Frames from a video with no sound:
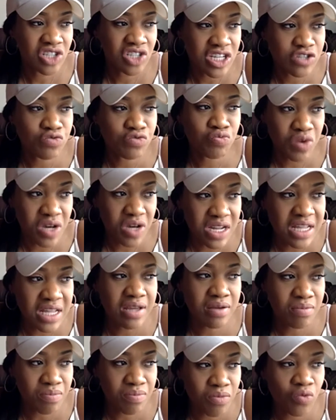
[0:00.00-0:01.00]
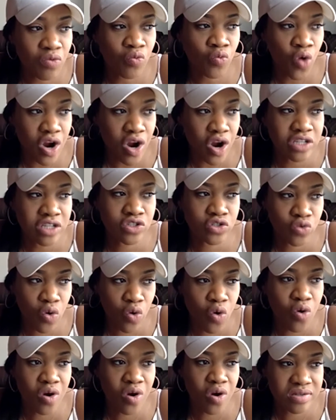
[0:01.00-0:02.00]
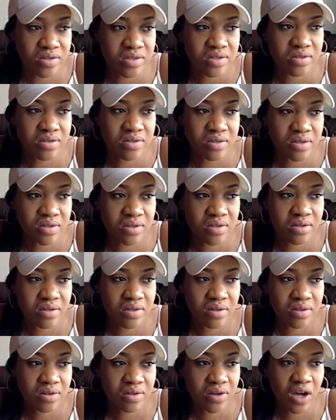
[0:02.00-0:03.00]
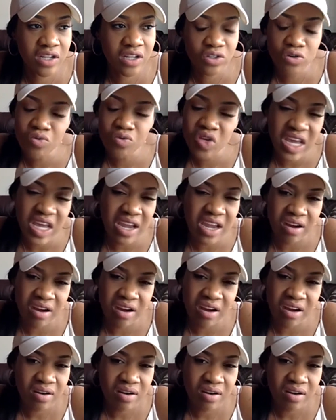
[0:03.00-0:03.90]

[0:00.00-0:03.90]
really working towards a new year.